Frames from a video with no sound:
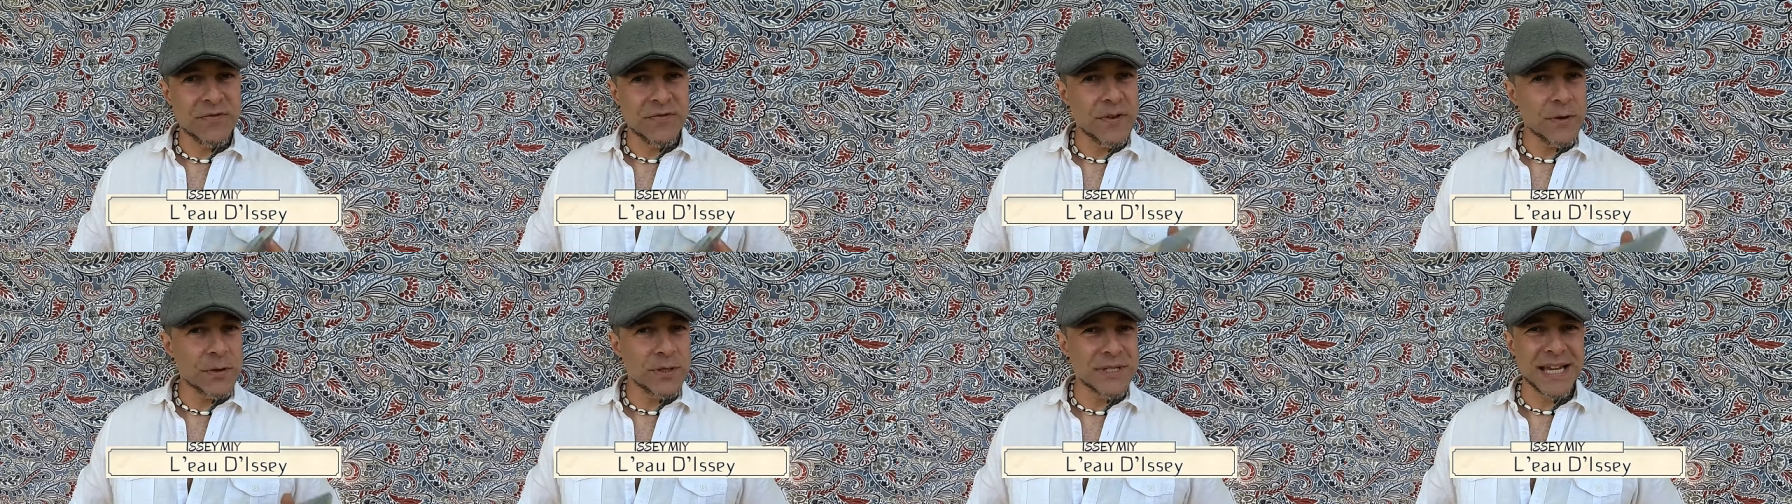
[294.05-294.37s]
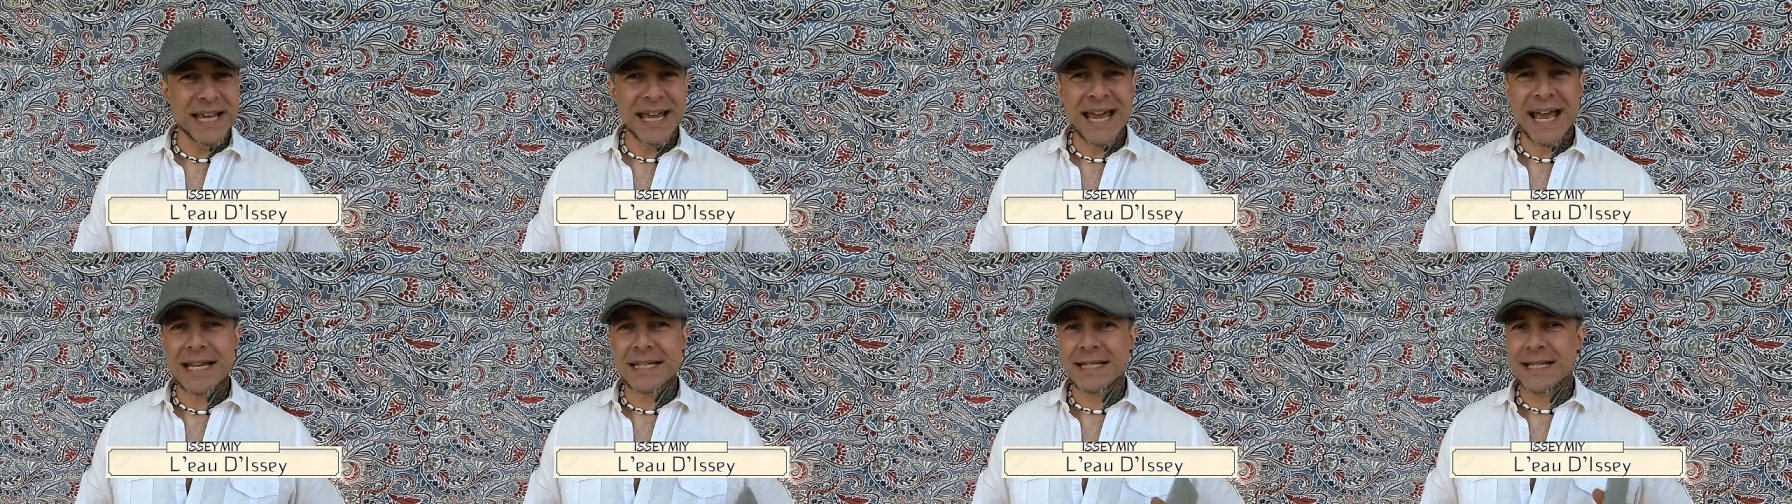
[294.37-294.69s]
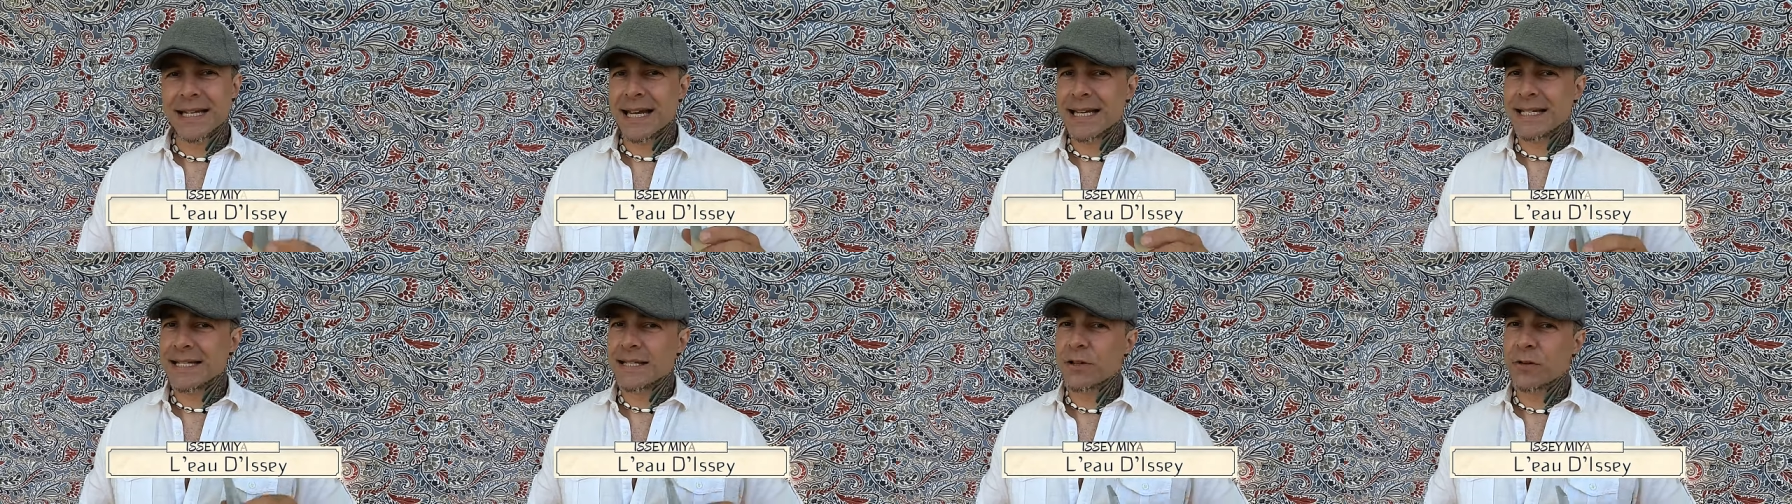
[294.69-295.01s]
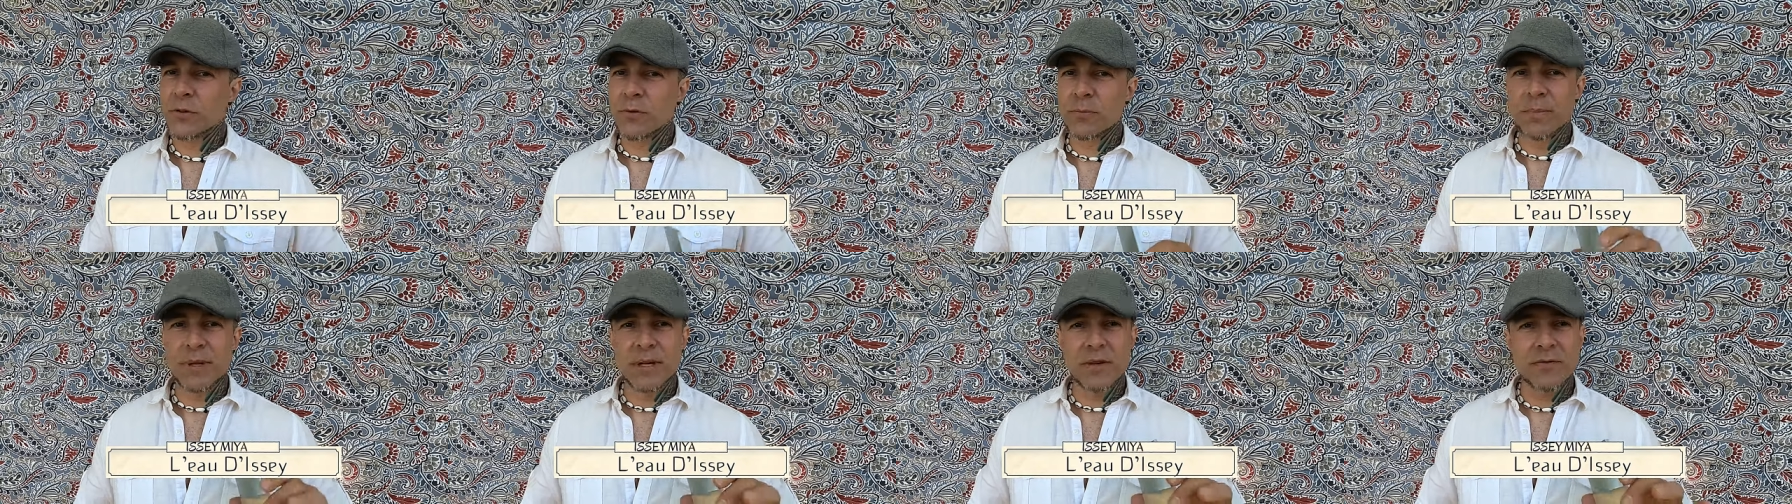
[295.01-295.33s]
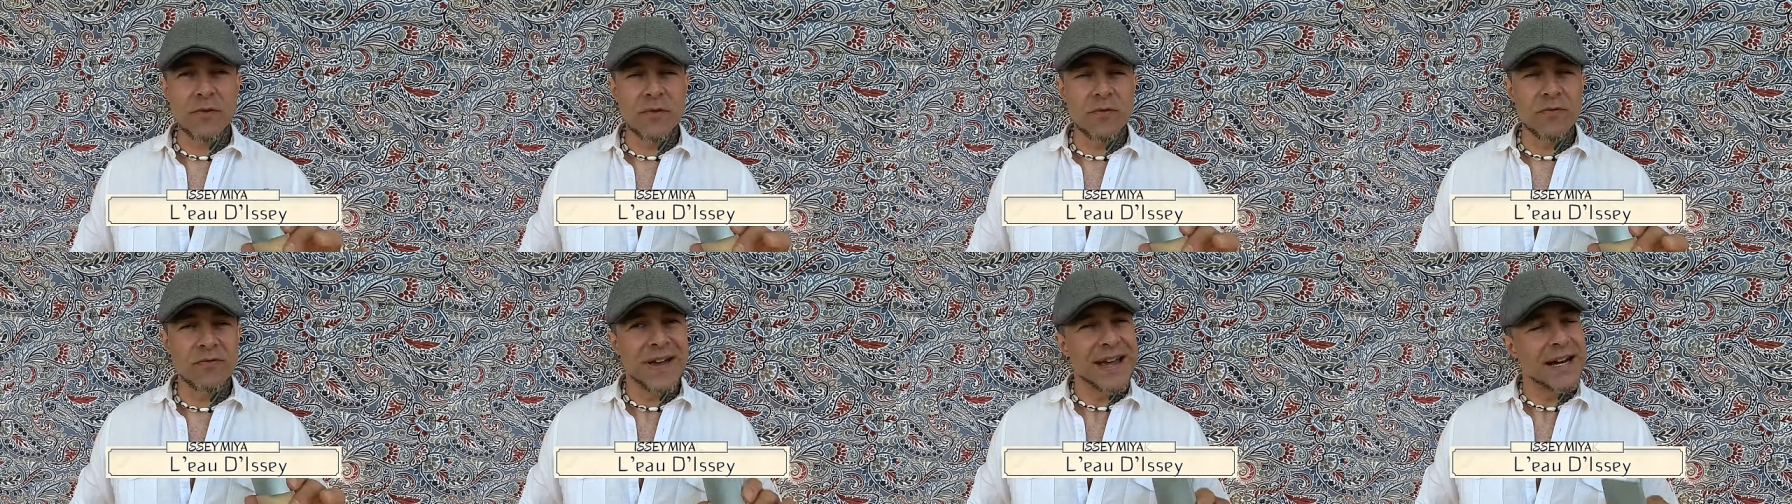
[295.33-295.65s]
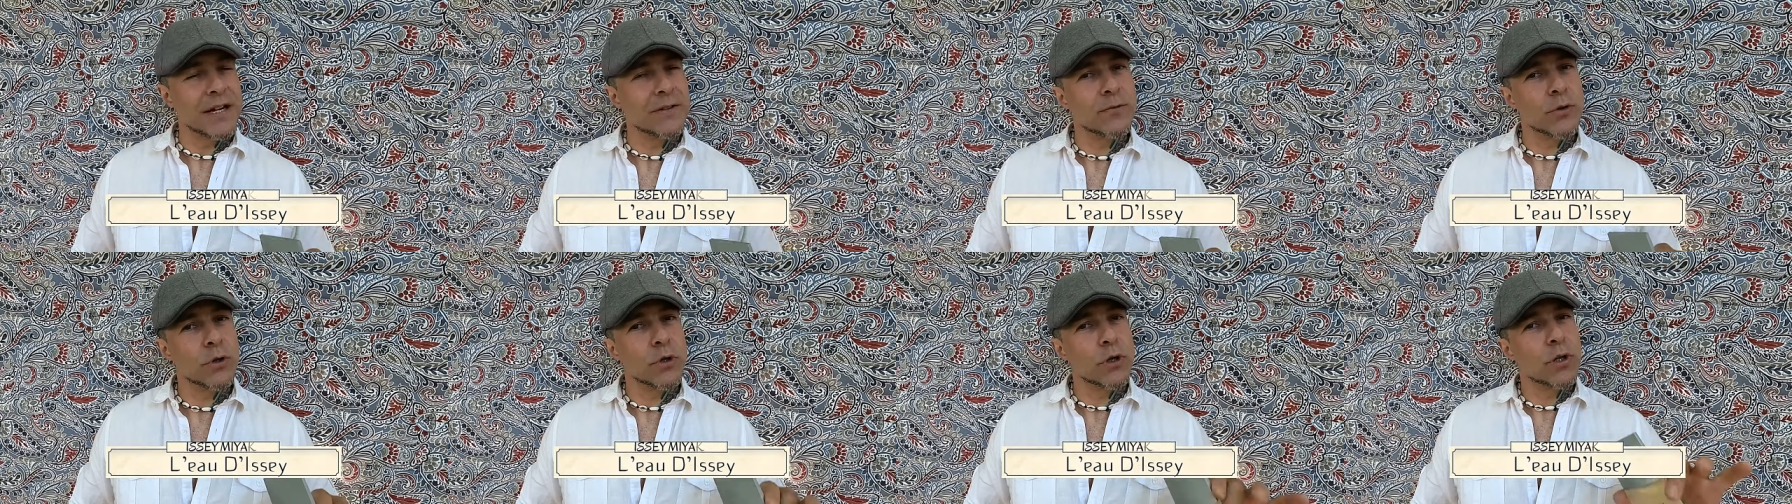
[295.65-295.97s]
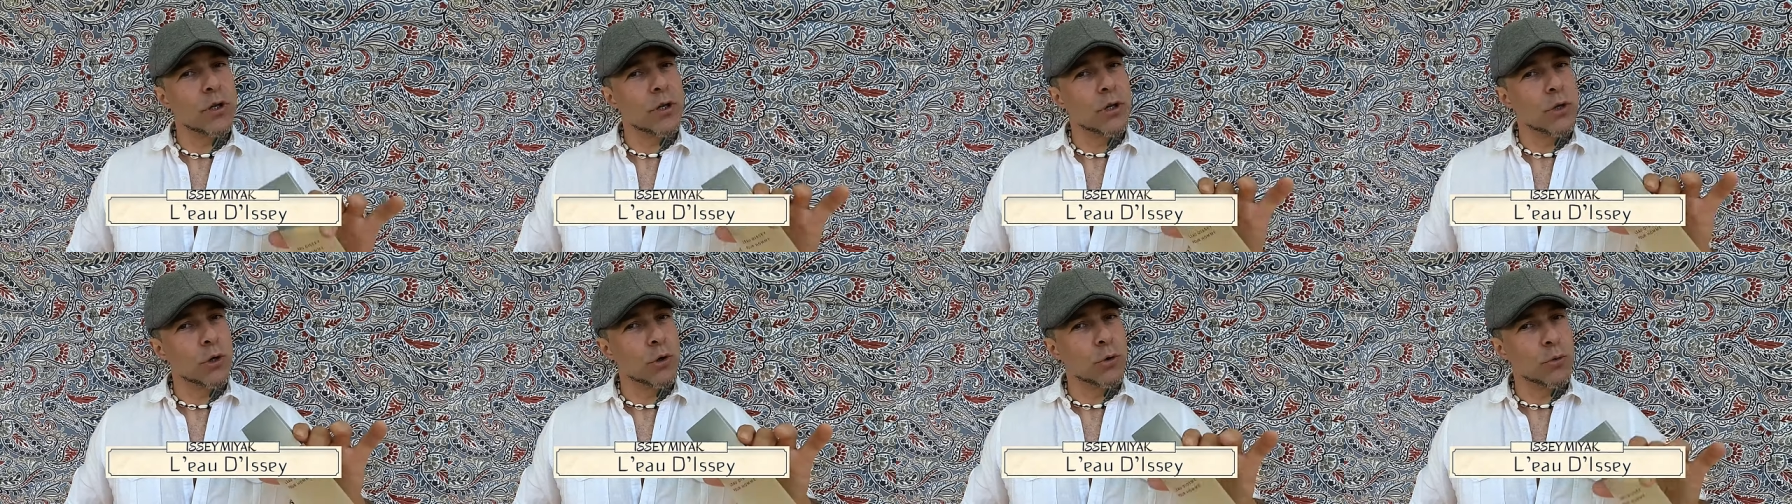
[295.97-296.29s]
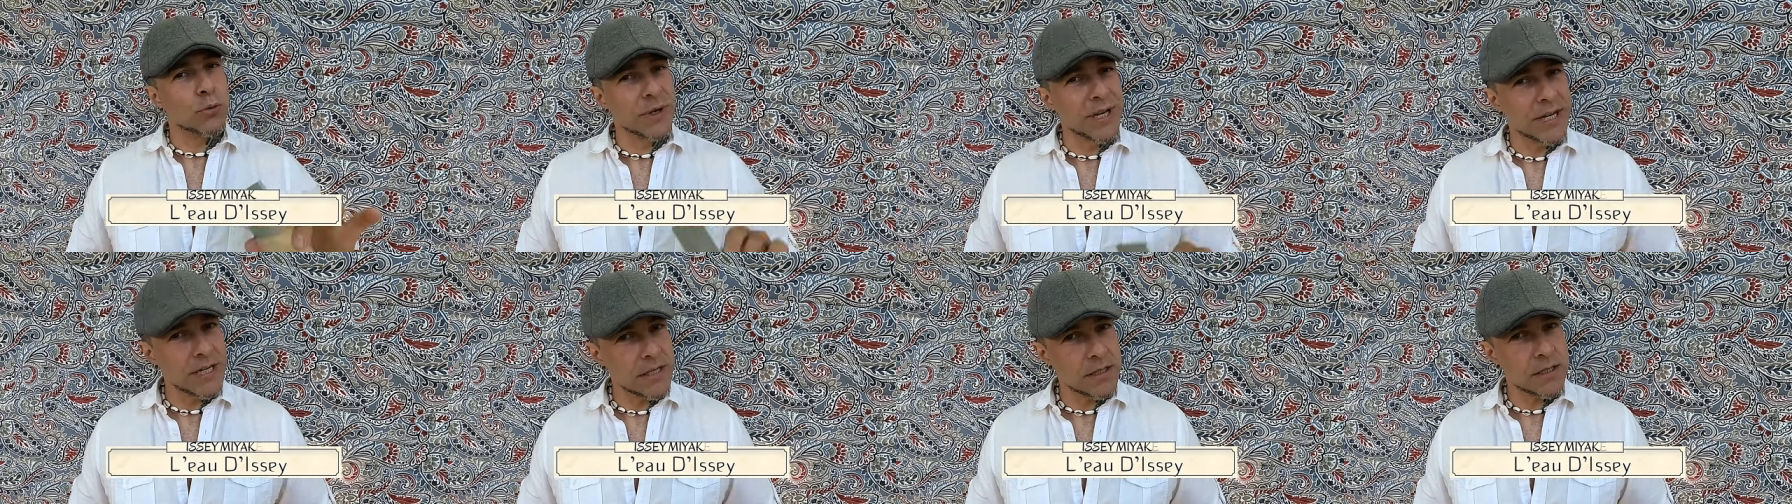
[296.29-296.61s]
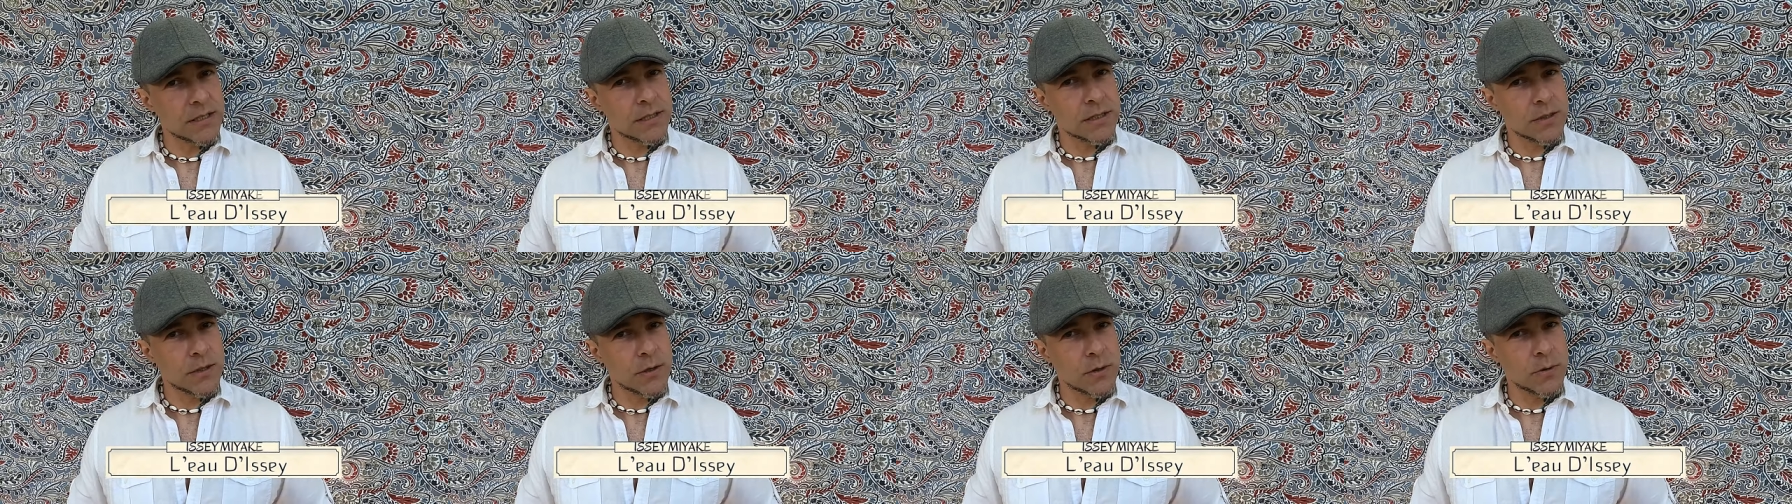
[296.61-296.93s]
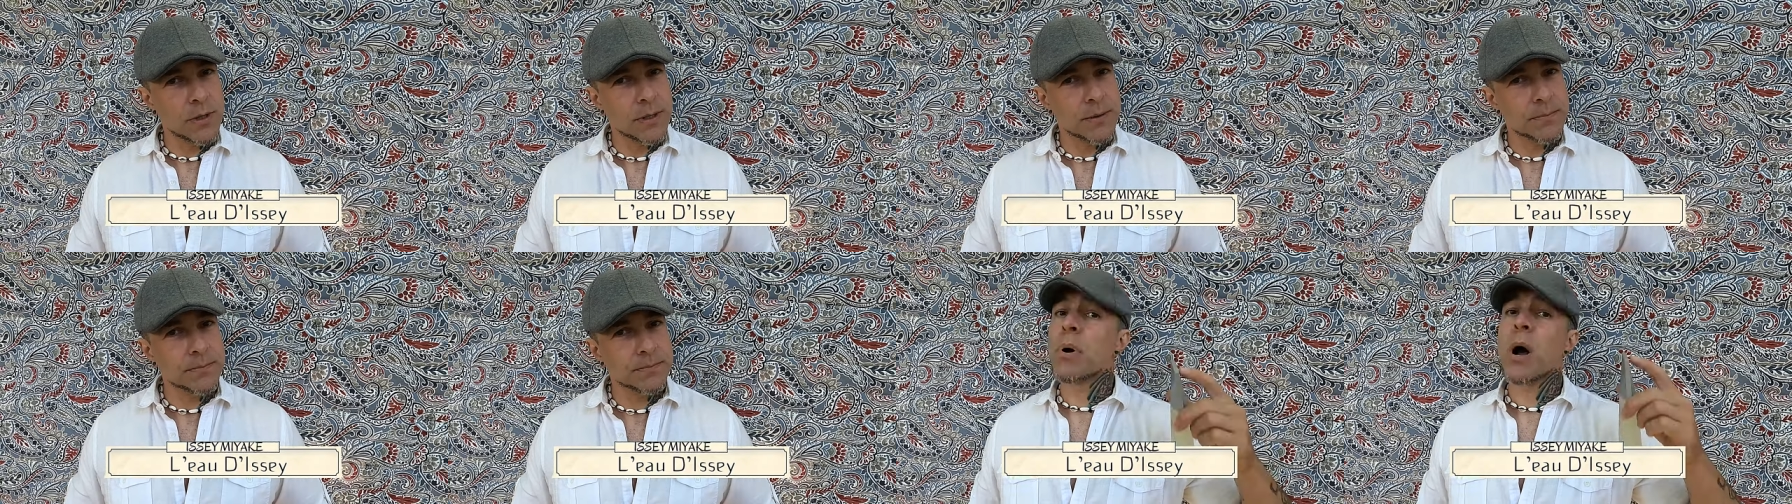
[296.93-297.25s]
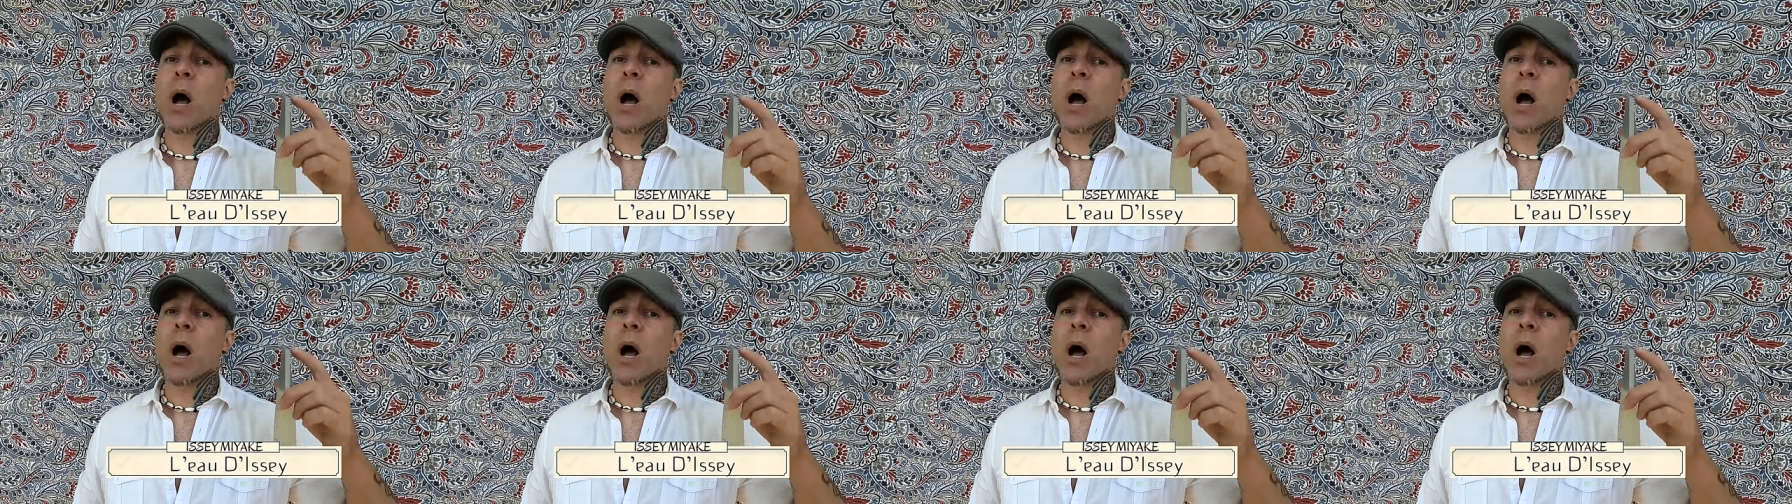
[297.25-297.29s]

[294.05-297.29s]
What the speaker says: Feels like it has a nice little bit of a vetiver greenness to it.